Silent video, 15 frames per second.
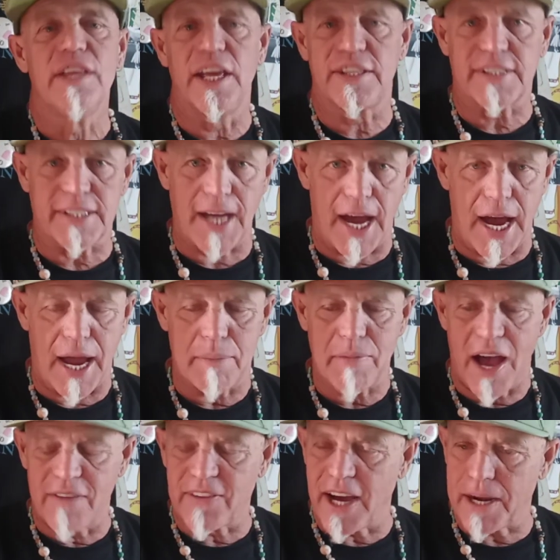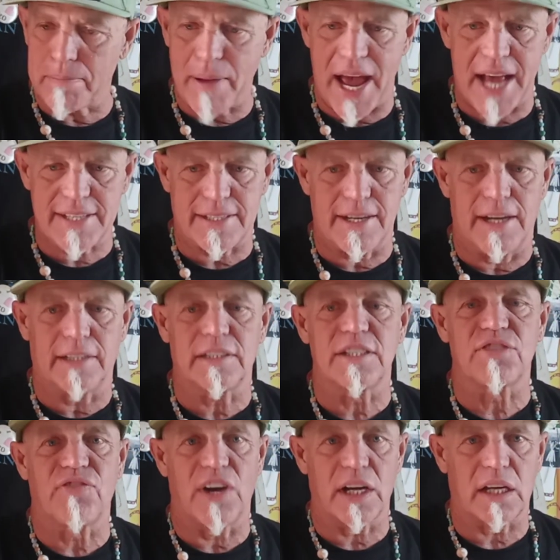It's time. I've got to pass on
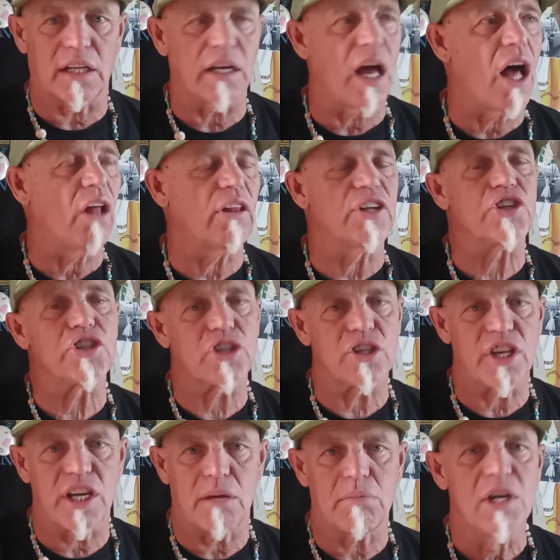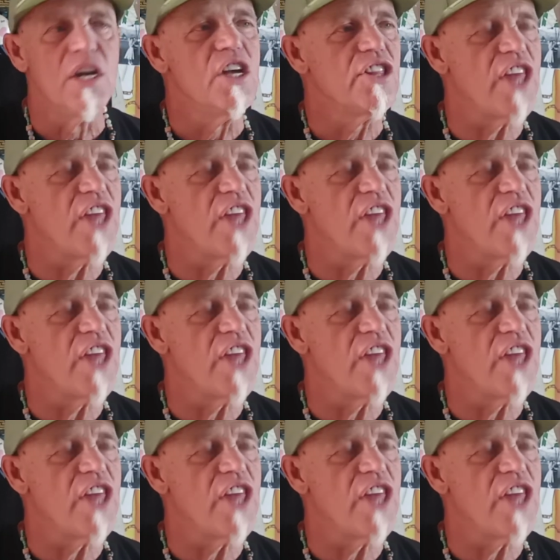this fucking knowledge to them.